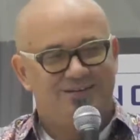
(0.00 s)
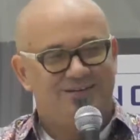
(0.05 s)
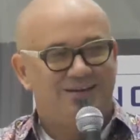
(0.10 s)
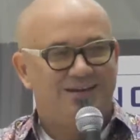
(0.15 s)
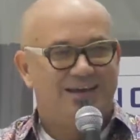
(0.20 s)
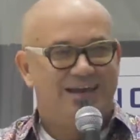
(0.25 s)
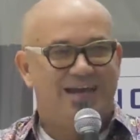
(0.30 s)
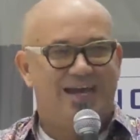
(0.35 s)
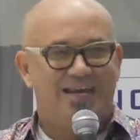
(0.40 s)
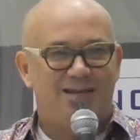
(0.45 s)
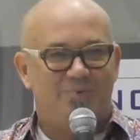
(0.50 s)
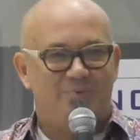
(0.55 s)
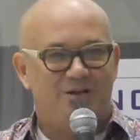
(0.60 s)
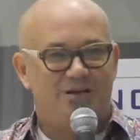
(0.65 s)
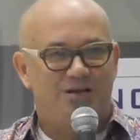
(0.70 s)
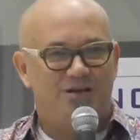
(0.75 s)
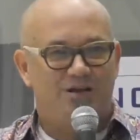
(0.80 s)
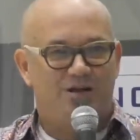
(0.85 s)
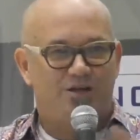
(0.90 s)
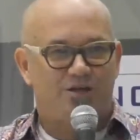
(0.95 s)

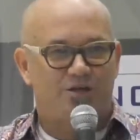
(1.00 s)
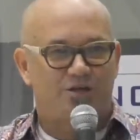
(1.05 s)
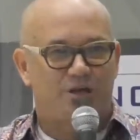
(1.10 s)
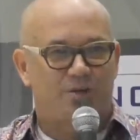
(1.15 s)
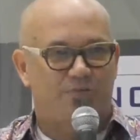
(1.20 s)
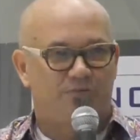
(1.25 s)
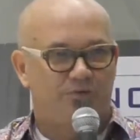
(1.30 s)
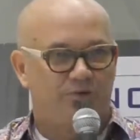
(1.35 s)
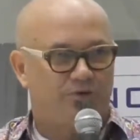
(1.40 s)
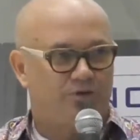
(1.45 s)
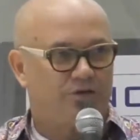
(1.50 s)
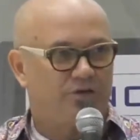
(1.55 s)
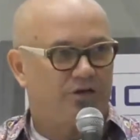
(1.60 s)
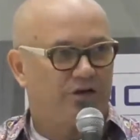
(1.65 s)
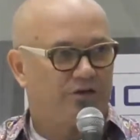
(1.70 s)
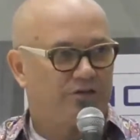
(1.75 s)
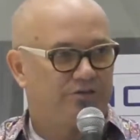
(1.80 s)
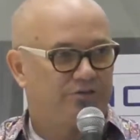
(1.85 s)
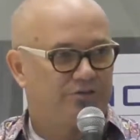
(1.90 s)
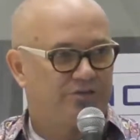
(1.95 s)
anybody on a shop floor you
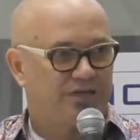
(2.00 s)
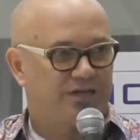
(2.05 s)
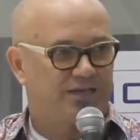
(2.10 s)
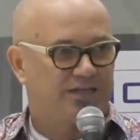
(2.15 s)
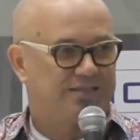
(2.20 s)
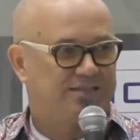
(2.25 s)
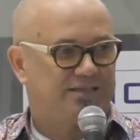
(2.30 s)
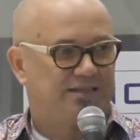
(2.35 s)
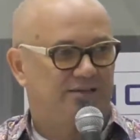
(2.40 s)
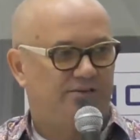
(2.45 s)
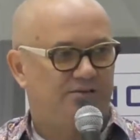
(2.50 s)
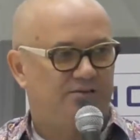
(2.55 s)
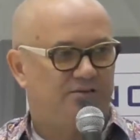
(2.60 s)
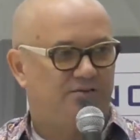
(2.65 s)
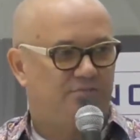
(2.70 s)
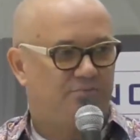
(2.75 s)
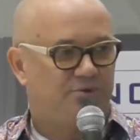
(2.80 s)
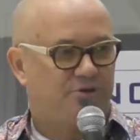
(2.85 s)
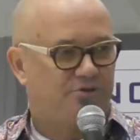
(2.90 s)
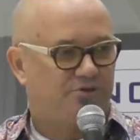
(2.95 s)
talk to, they're going to tell you
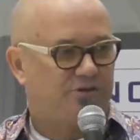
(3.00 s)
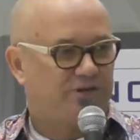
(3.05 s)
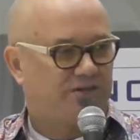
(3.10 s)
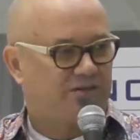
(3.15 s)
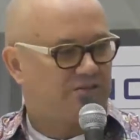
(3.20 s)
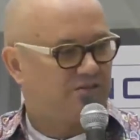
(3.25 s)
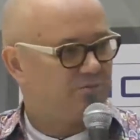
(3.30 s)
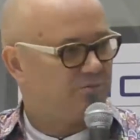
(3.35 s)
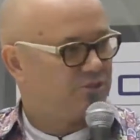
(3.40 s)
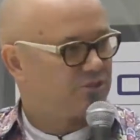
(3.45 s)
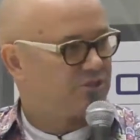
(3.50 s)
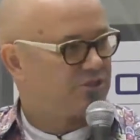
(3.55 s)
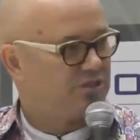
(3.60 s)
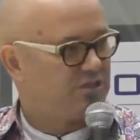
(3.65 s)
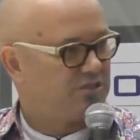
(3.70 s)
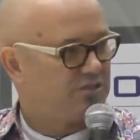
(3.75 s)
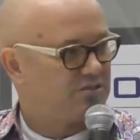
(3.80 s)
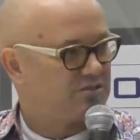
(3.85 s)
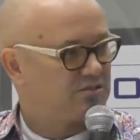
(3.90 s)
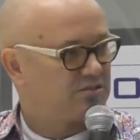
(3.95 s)
they've been connecting
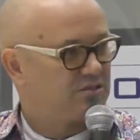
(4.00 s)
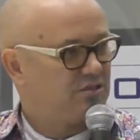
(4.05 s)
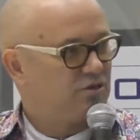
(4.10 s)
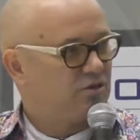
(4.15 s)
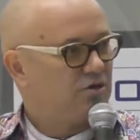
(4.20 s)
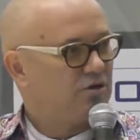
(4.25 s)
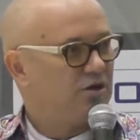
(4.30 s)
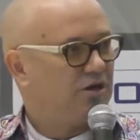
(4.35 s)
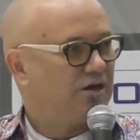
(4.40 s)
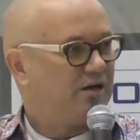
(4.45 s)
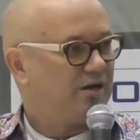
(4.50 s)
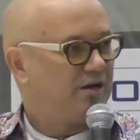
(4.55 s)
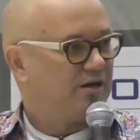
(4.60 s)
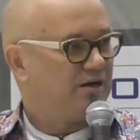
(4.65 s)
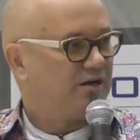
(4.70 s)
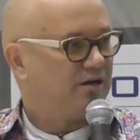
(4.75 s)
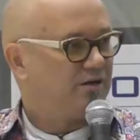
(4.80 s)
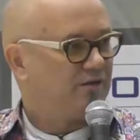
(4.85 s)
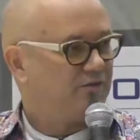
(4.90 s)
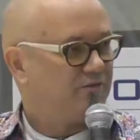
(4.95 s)
machines
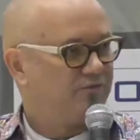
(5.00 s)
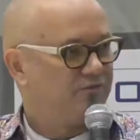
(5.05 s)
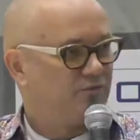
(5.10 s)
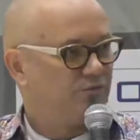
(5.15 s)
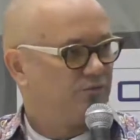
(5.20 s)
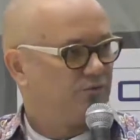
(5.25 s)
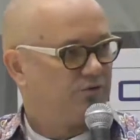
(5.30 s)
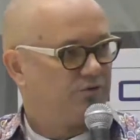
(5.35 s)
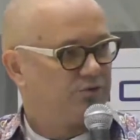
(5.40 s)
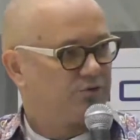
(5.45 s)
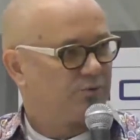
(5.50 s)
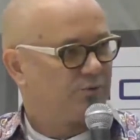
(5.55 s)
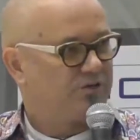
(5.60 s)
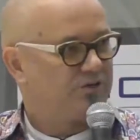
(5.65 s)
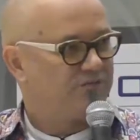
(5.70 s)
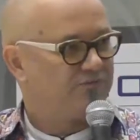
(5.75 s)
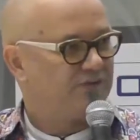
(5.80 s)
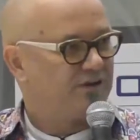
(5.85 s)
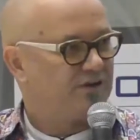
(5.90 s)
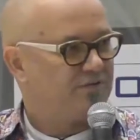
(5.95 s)
for
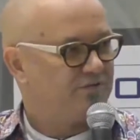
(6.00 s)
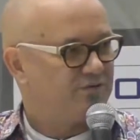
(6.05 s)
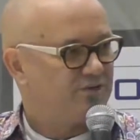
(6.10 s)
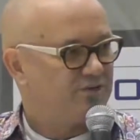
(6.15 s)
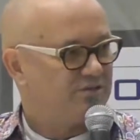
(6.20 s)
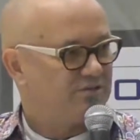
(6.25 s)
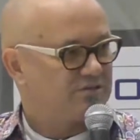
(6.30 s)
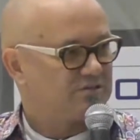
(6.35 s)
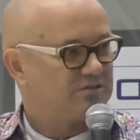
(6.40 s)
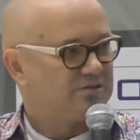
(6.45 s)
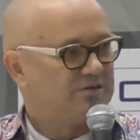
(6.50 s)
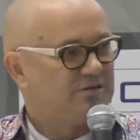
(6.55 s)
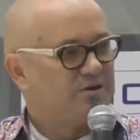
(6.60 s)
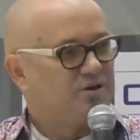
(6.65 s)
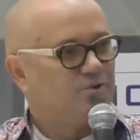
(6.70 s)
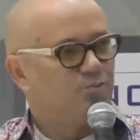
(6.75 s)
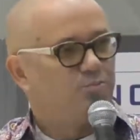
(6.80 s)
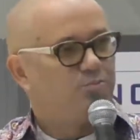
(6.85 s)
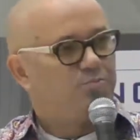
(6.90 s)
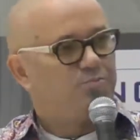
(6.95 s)
25 years.
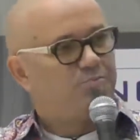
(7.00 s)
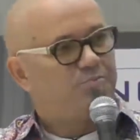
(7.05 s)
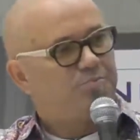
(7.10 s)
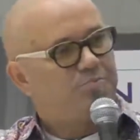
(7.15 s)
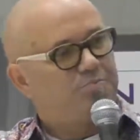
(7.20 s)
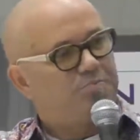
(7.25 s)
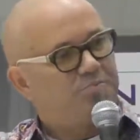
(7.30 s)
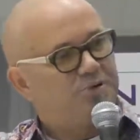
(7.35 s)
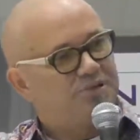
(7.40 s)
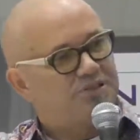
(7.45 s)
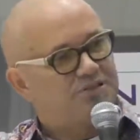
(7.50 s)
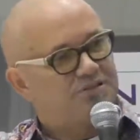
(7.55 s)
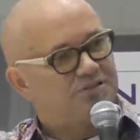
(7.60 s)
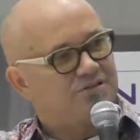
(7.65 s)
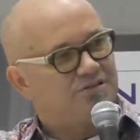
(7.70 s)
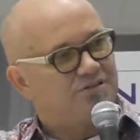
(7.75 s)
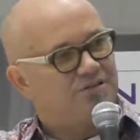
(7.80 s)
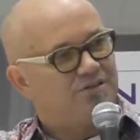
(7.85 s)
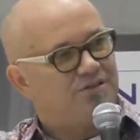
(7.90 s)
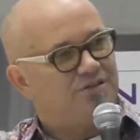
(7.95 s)
But
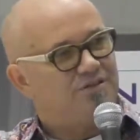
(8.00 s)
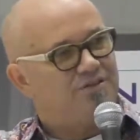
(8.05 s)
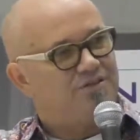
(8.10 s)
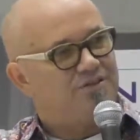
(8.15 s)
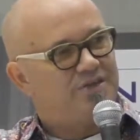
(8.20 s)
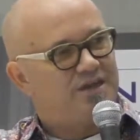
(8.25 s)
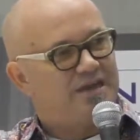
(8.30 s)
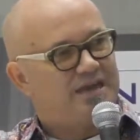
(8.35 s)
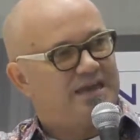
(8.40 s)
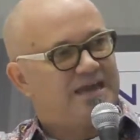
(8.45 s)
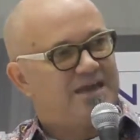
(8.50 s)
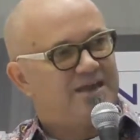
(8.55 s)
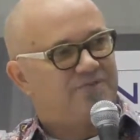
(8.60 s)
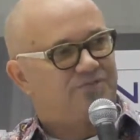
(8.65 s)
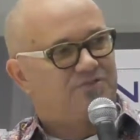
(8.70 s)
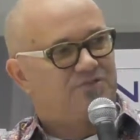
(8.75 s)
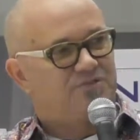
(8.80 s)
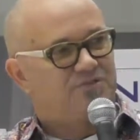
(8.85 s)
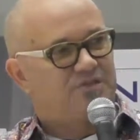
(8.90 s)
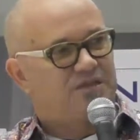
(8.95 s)
they
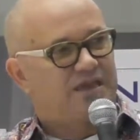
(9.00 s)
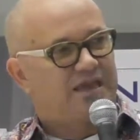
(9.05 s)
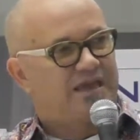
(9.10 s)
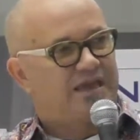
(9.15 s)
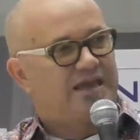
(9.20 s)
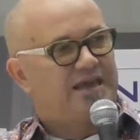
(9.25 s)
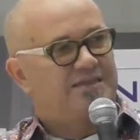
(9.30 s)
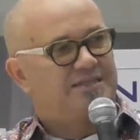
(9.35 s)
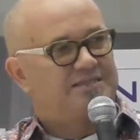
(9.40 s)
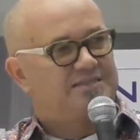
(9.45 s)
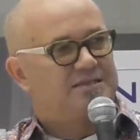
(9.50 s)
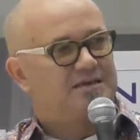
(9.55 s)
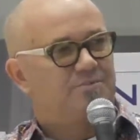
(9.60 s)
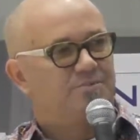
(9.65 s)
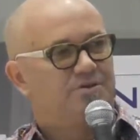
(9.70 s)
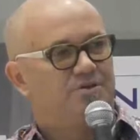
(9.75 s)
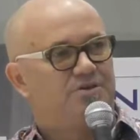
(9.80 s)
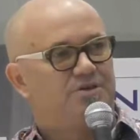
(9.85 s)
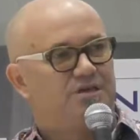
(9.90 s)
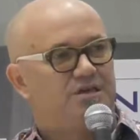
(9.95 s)
haven't had some
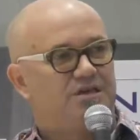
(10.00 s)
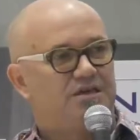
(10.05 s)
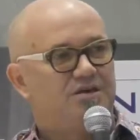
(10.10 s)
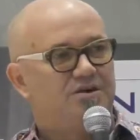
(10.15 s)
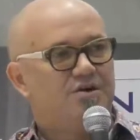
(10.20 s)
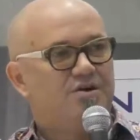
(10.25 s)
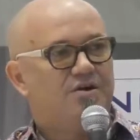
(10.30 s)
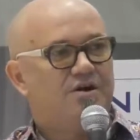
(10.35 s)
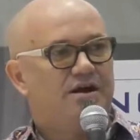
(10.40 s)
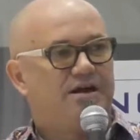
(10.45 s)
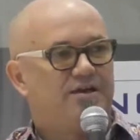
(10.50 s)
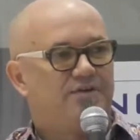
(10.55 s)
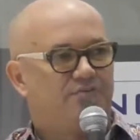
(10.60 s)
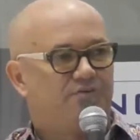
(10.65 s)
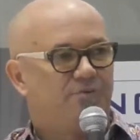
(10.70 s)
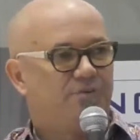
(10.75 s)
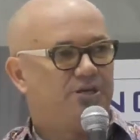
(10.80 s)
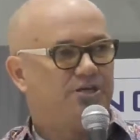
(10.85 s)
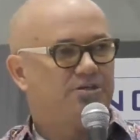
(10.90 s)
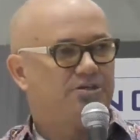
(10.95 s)
of the
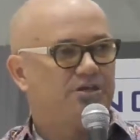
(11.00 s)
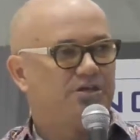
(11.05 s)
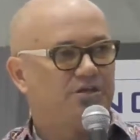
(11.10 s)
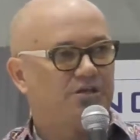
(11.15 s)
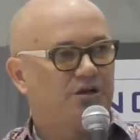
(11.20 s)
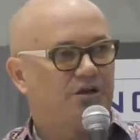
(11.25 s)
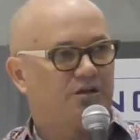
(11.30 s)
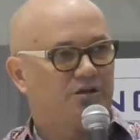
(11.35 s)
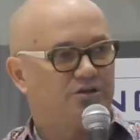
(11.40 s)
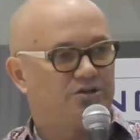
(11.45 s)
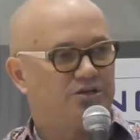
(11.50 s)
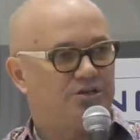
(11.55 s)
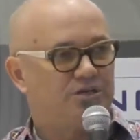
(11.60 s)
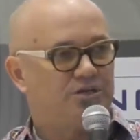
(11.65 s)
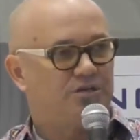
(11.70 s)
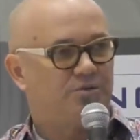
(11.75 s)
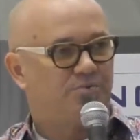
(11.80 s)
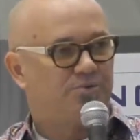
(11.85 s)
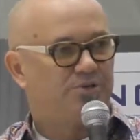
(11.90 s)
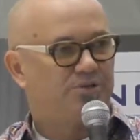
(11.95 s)
information technology
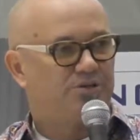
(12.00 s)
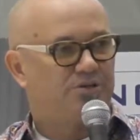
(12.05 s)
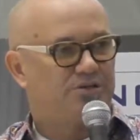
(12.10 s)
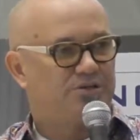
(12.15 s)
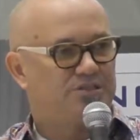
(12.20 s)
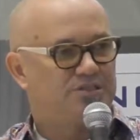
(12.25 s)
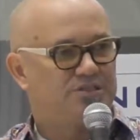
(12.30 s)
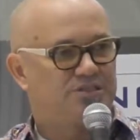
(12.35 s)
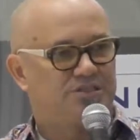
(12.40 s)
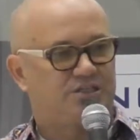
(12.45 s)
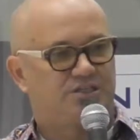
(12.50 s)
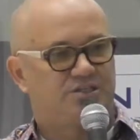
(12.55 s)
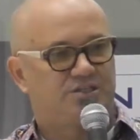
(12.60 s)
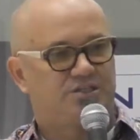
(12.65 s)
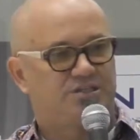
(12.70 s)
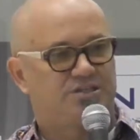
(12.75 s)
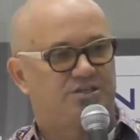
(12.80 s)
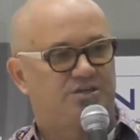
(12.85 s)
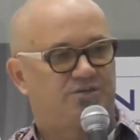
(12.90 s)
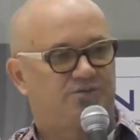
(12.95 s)
abilities such
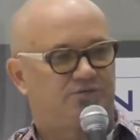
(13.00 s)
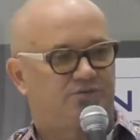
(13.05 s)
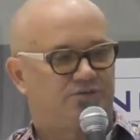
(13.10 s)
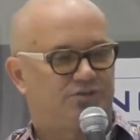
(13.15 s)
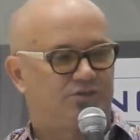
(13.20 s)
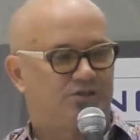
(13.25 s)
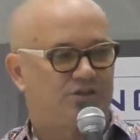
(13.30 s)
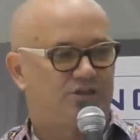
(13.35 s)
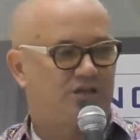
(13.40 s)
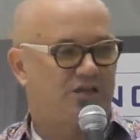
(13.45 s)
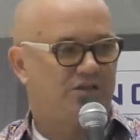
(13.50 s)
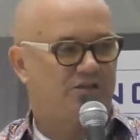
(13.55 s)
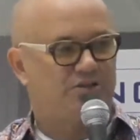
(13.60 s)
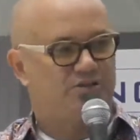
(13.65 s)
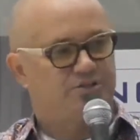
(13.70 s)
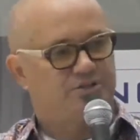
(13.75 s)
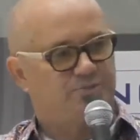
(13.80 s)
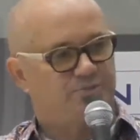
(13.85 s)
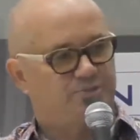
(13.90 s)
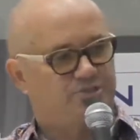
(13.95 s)
as artificial
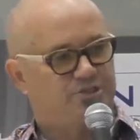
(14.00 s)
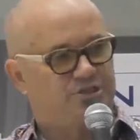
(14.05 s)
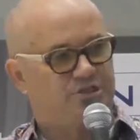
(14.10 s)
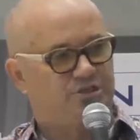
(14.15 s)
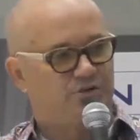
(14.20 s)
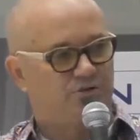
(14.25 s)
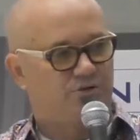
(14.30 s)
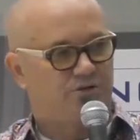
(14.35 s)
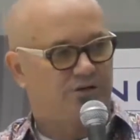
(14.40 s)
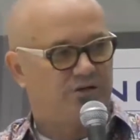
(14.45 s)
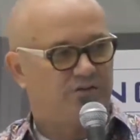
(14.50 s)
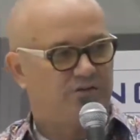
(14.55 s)
intelligence, machine learning,